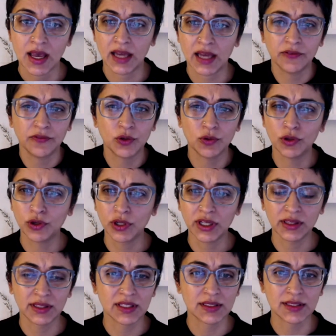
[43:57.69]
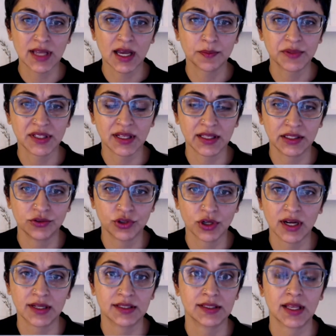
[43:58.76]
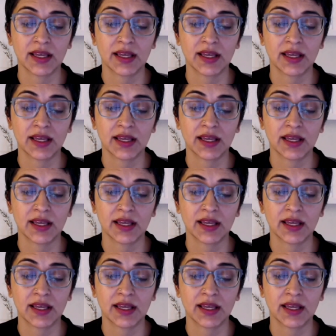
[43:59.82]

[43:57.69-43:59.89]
And if you look at these top-selling drugs,